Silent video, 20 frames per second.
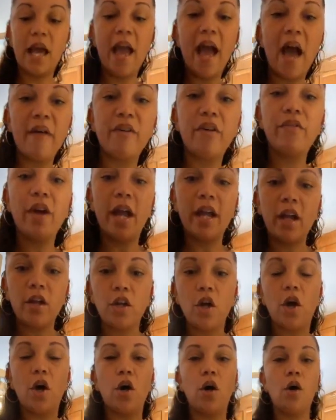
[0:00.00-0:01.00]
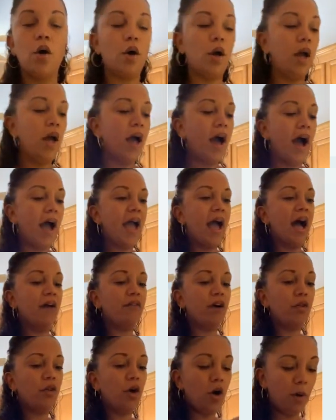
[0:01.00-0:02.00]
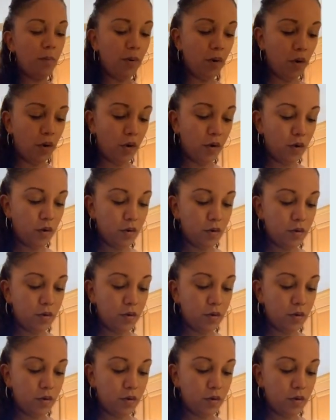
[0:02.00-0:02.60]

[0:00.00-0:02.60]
I have oregano. I have adobo.